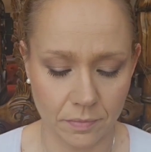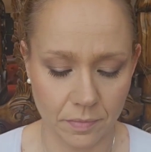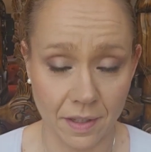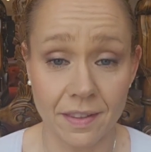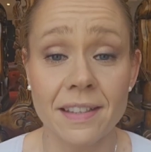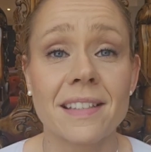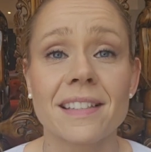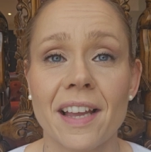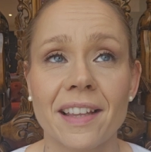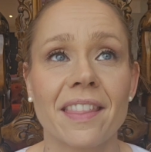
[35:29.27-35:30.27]
But this is
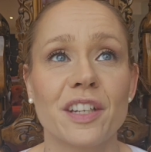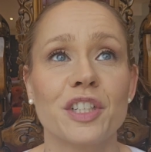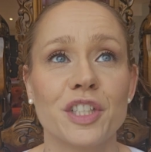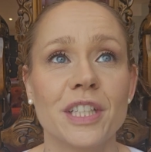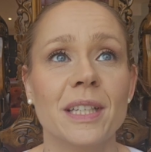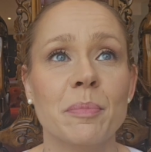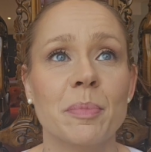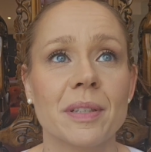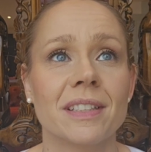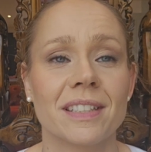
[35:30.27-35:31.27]
like the
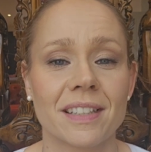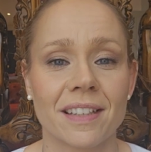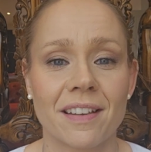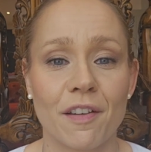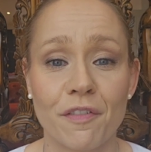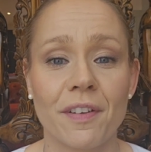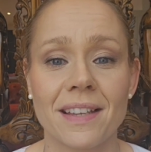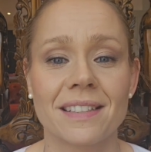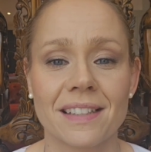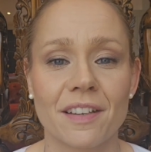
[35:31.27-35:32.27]
cheapest
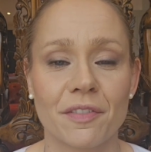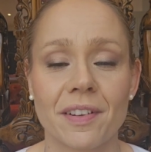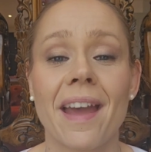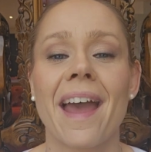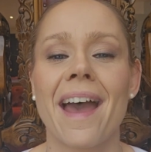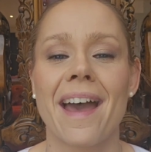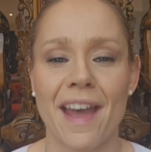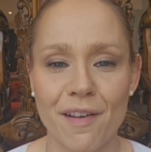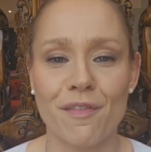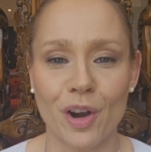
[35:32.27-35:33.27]
facelift
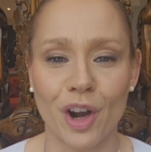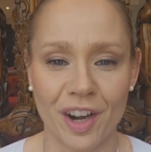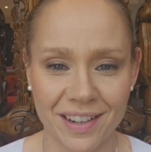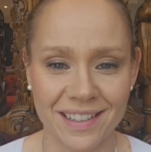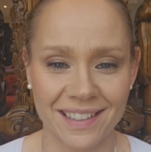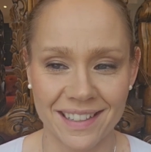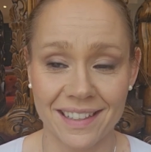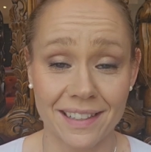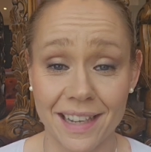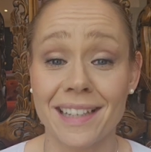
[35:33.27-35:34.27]
ever.
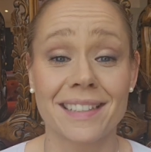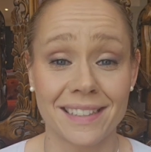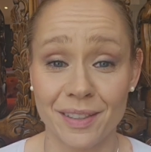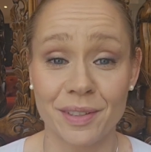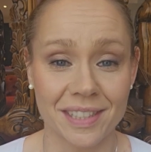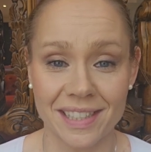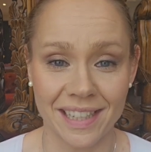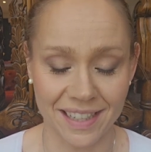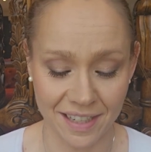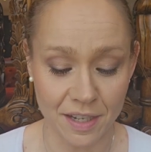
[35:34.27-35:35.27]
Like seriously.
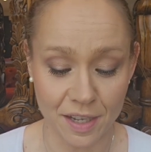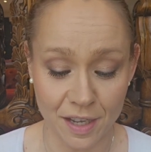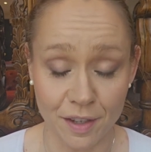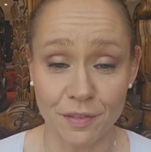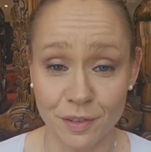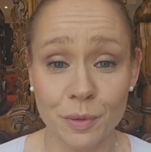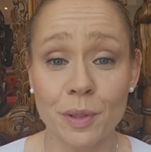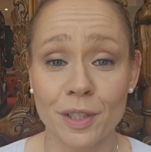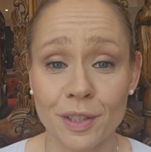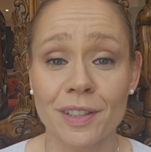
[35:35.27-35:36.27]
If you want
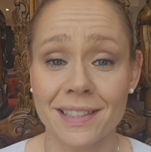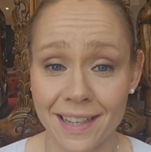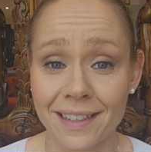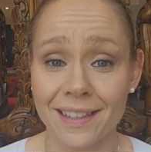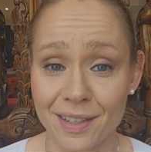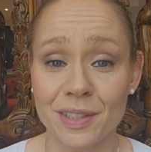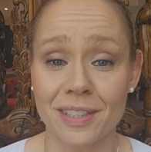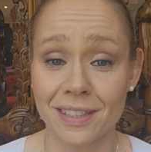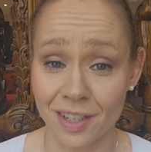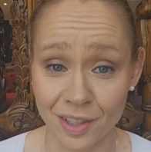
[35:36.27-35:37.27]
to look 10 years
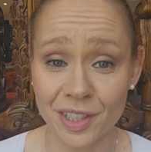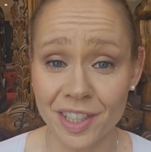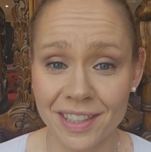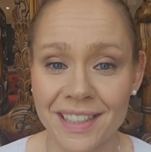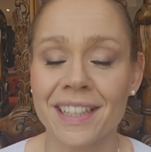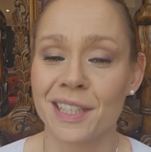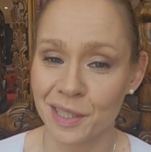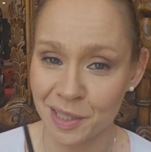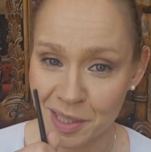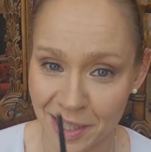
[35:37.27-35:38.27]
younger,
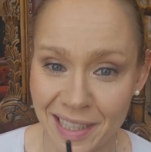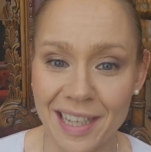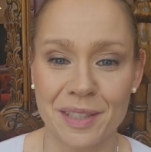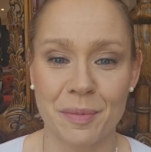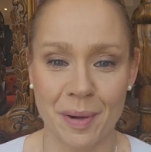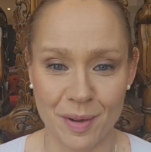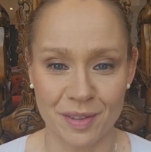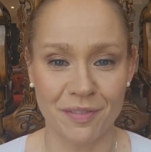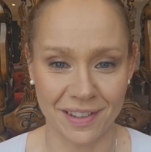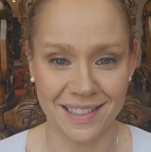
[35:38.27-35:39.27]
get your brows
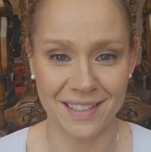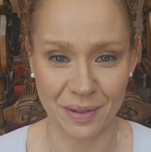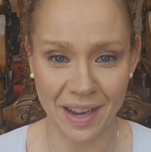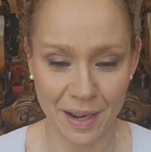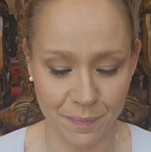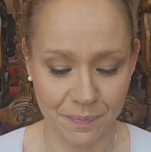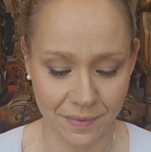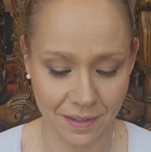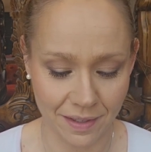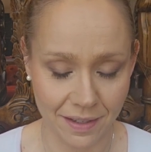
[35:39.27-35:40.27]
fixed, okay?
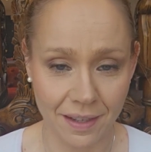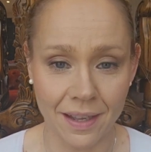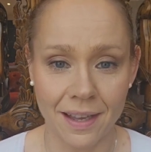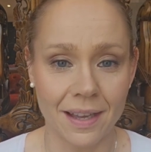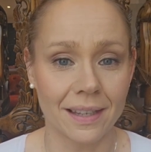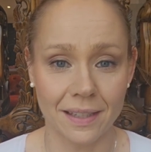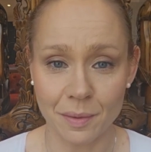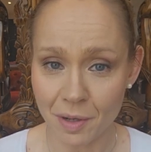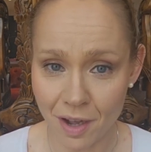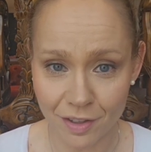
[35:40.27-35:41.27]
Get them
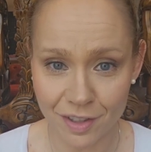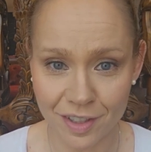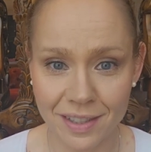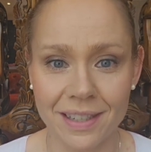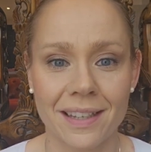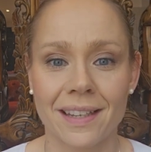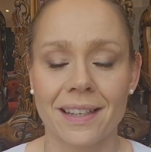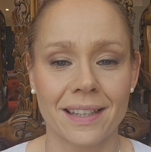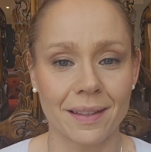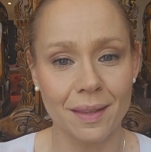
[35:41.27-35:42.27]
colored,
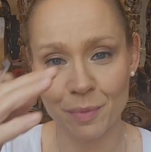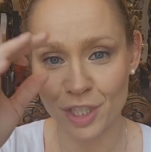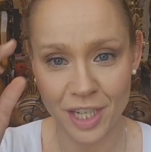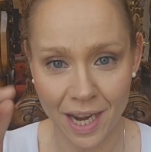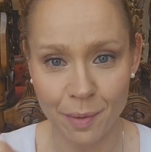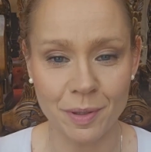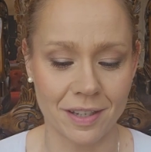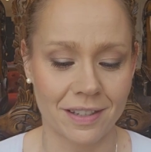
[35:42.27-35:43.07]
get them shaped,